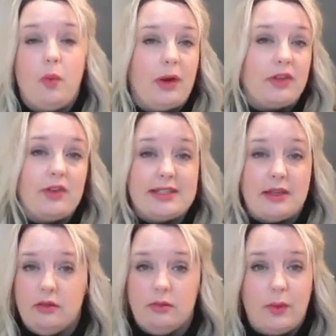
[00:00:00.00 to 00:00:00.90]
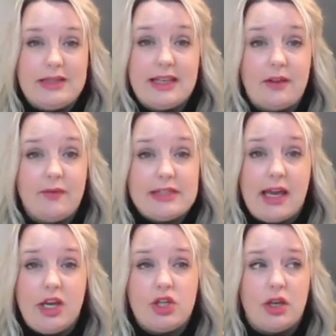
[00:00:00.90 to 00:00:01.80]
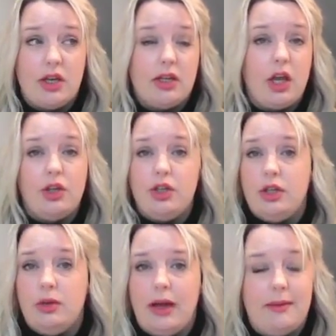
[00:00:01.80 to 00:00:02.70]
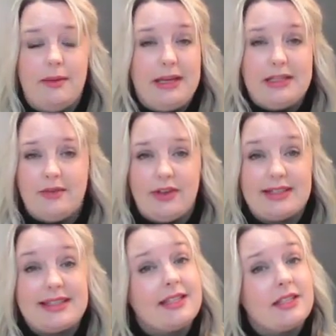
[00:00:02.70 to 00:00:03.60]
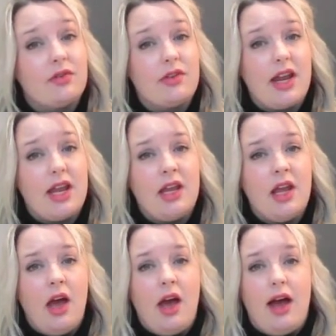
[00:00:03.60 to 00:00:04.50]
Whether it's a wedding invitation, a new piece of accessory,